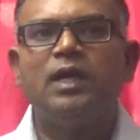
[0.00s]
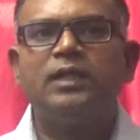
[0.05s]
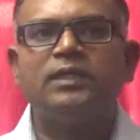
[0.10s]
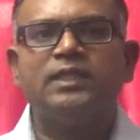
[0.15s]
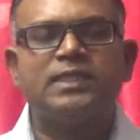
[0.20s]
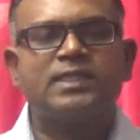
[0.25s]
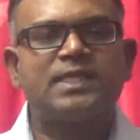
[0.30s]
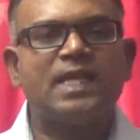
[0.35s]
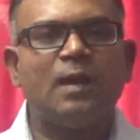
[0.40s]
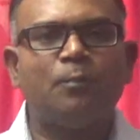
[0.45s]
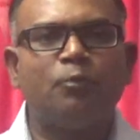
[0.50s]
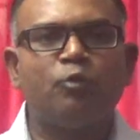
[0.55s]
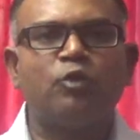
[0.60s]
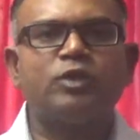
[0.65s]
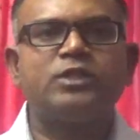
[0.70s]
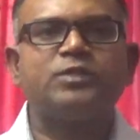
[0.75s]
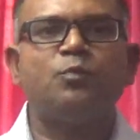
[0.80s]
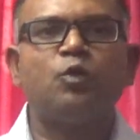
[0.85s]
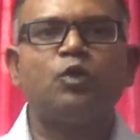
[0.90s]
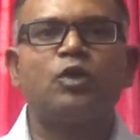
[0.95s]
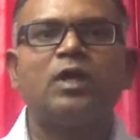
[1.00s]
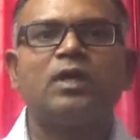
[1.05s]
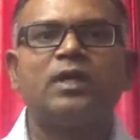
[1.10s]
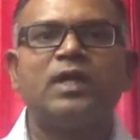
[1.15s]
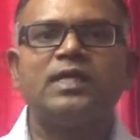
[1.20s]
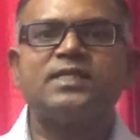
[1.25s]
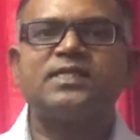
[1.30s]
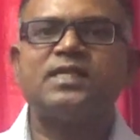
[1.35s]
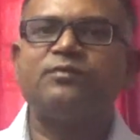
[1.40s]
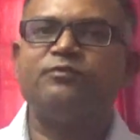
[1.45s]
This camp was more or
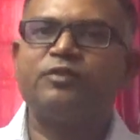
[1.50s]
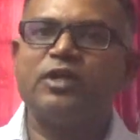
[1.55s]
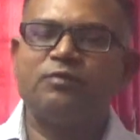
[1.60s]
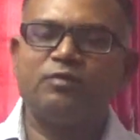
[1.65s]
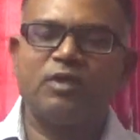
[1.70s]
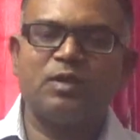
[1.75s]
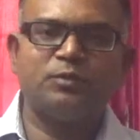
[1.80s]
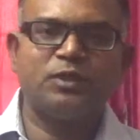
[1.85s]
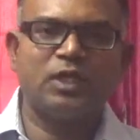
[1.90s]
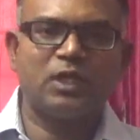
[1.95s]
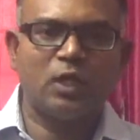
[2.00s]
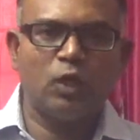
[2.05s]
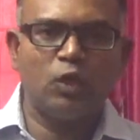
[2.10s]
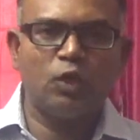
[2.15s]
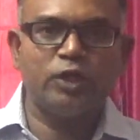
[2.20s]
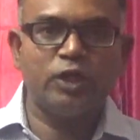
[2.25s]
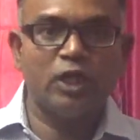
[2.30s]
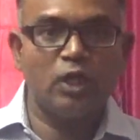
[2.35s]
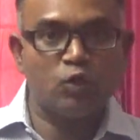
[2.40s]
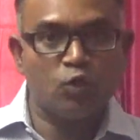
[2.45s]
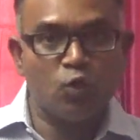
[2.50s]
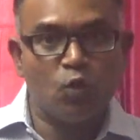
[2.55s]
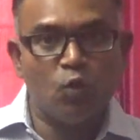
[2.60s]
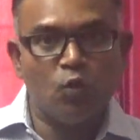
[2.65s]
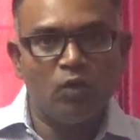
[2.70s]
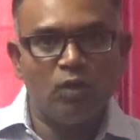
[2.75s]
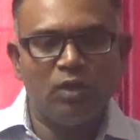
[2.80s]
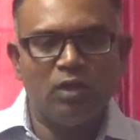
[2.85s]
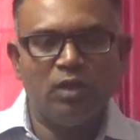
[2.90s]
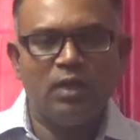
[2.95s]
less in favor of the colonial
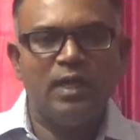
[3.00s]
rule.